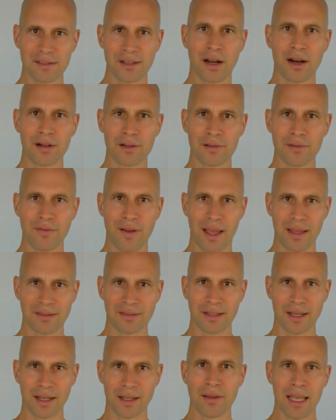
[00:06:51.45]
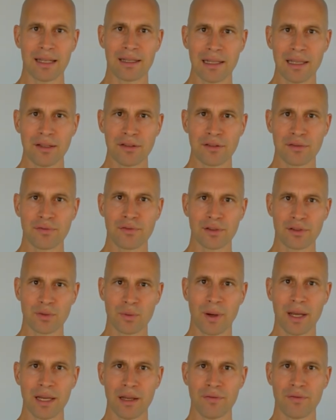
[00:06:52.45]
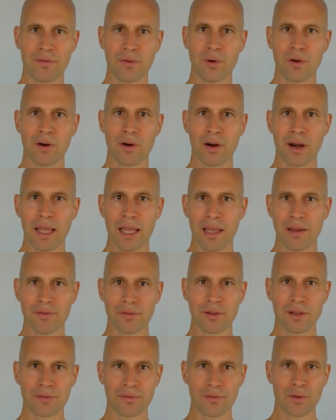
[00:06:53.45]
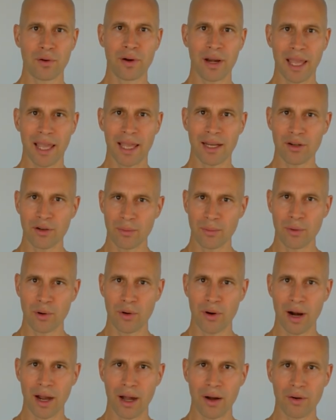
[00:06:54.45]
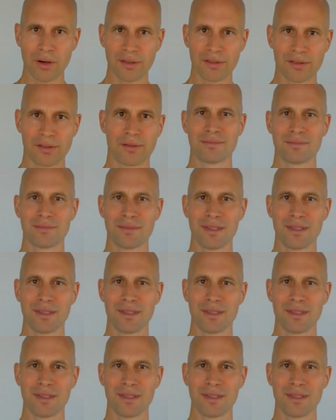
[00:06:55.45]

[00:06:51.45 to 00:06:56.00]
start fasting, at least for 24, if not 48 or more hours.